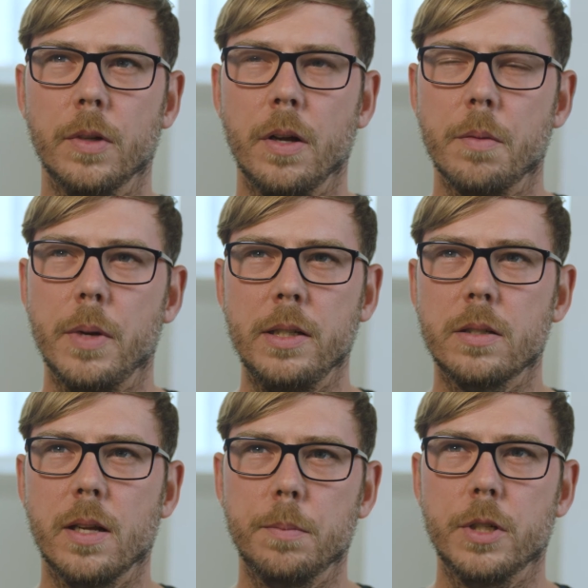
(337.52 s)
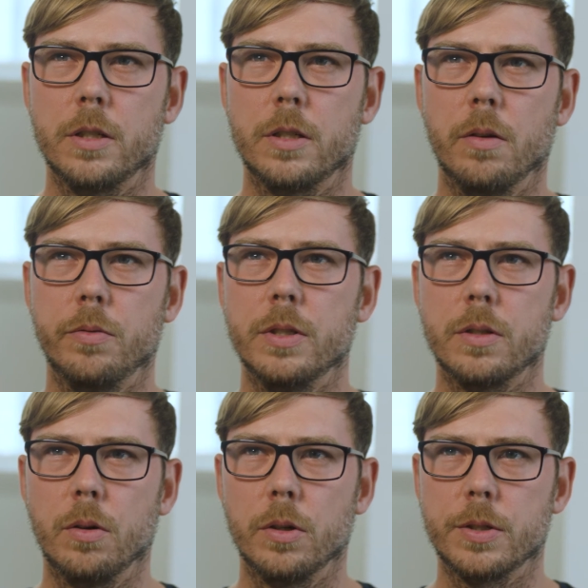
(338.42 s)
main subject of this
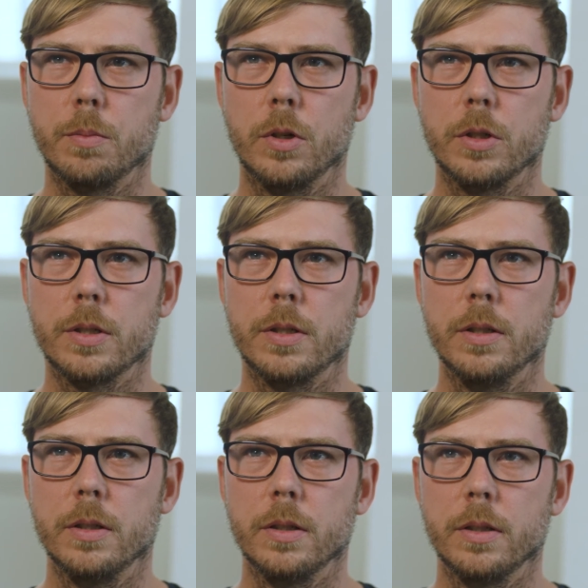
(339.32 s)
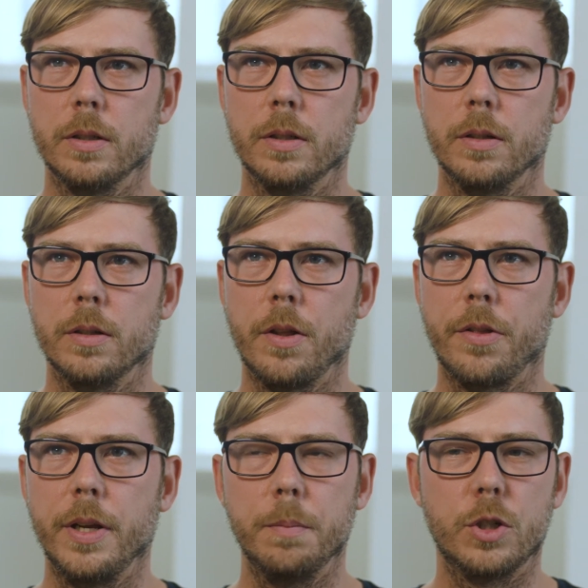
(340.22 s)
course was the
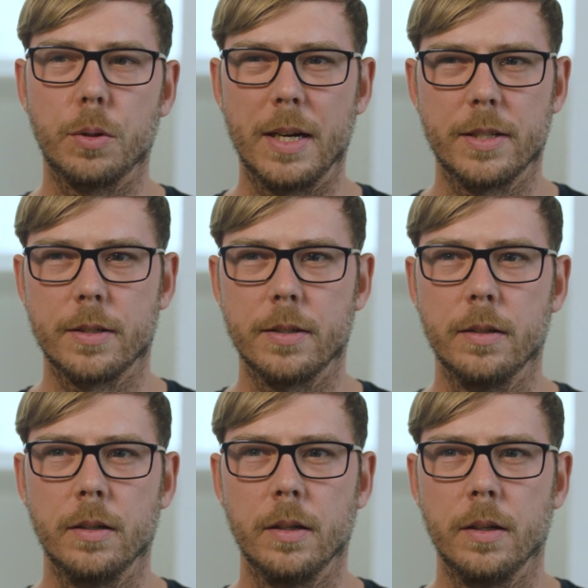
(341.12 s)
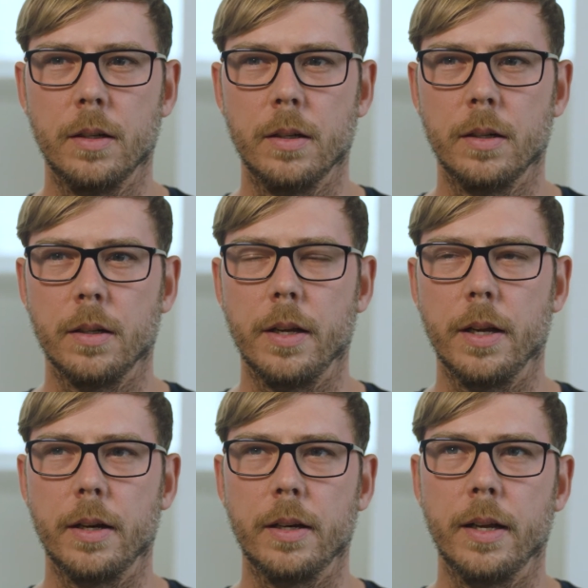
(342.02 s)
theme trust.
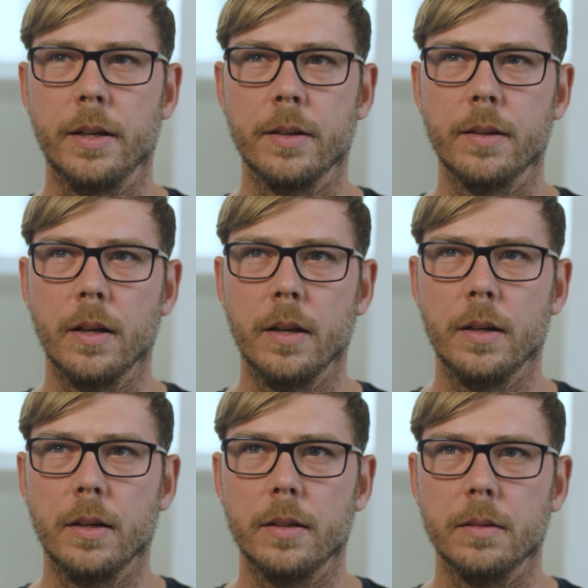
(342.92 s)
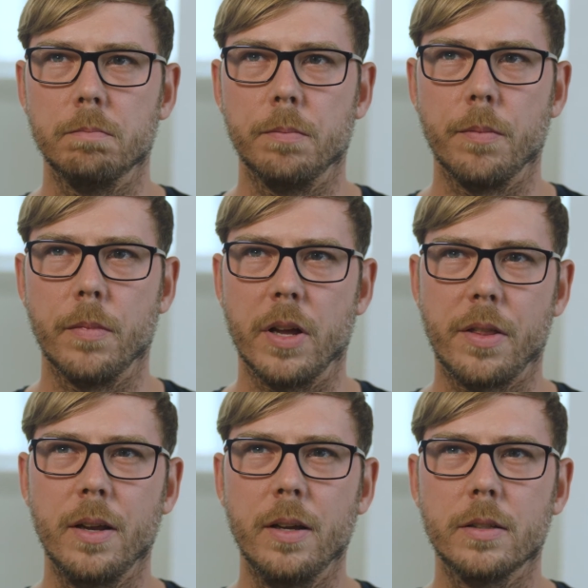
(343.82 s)
Yeah, and I
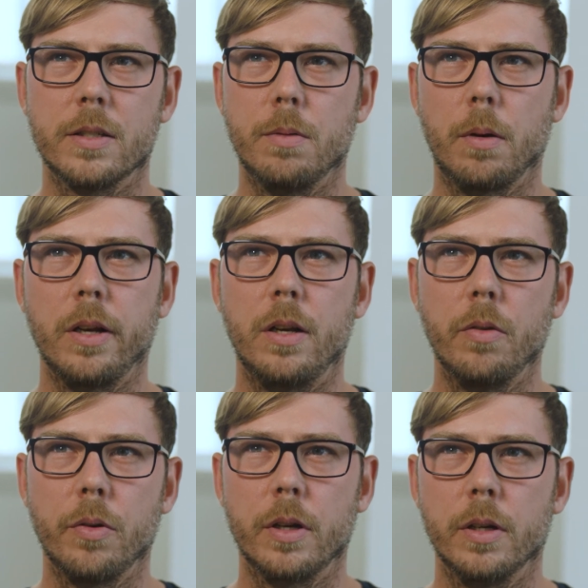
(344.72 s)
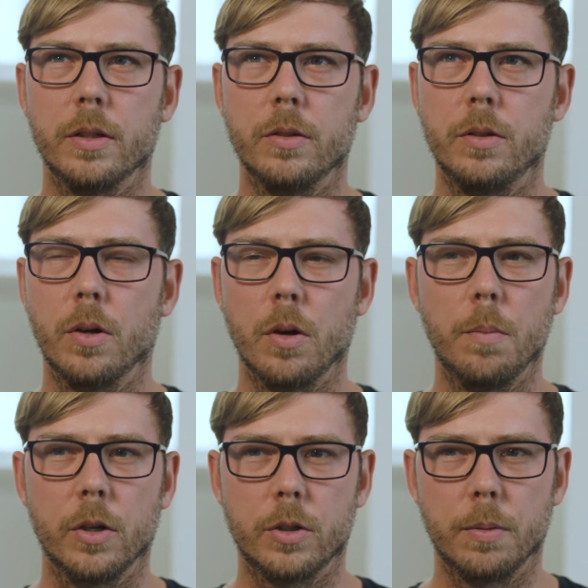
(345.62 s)
think it's very difficult to talk
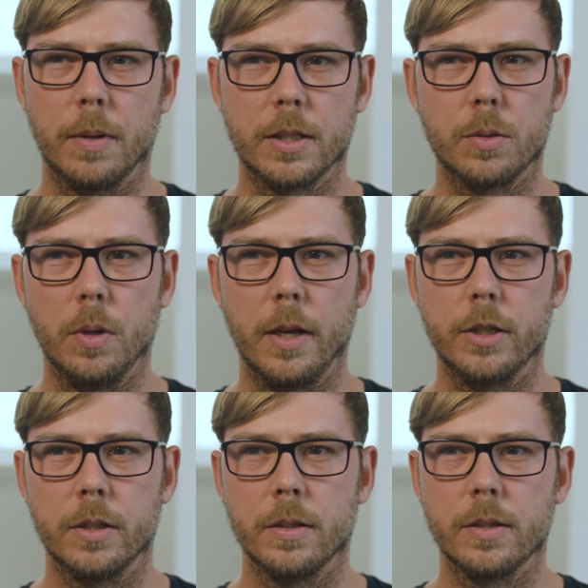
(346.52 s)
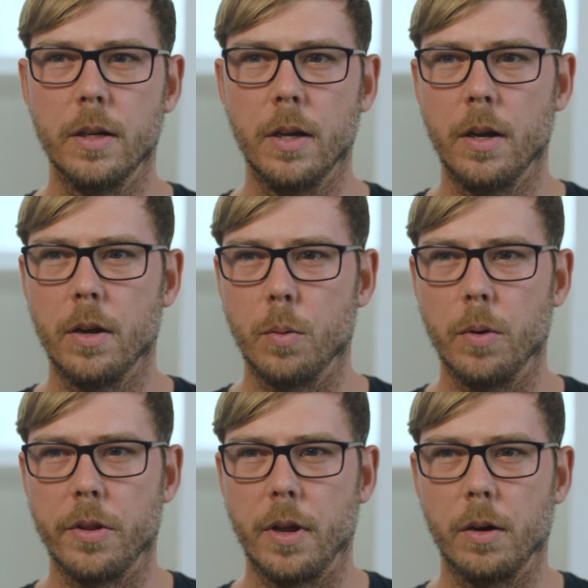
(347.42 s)
about trust relations
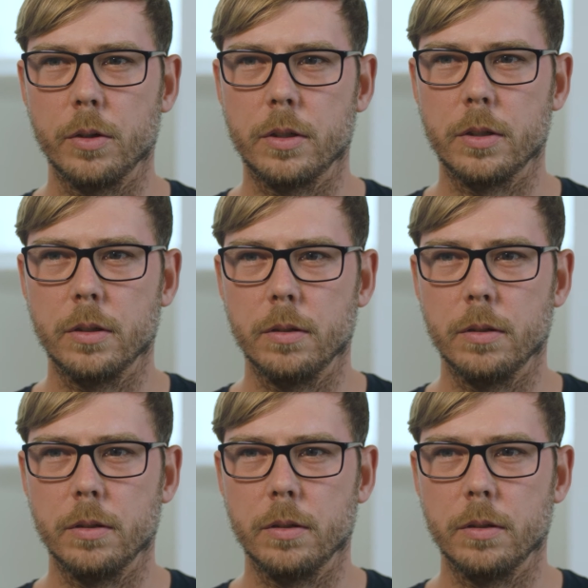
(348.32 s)
without